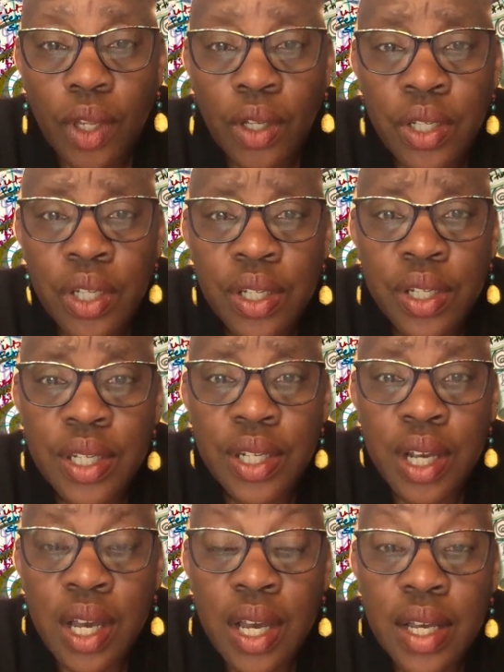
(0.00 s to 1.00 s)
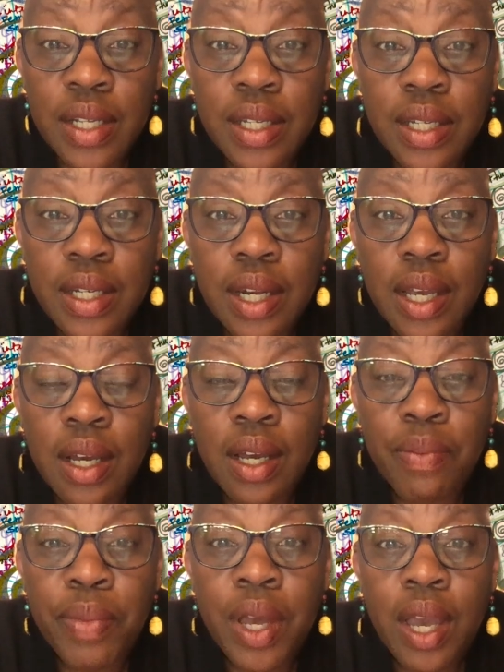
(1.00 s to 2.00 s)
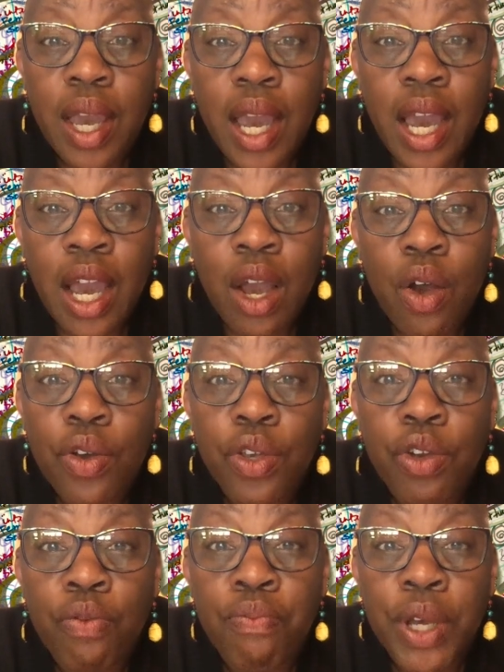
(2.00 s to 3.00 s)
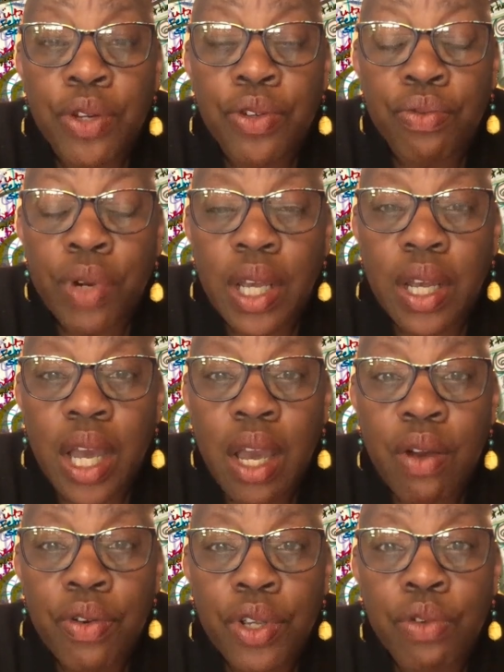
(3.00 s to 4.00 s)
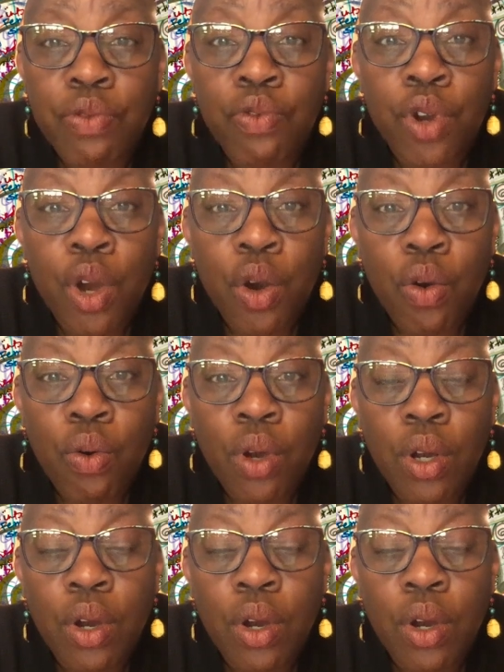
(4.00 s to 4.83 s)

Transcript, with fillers: to discuss um, how you're measuring. How do you know?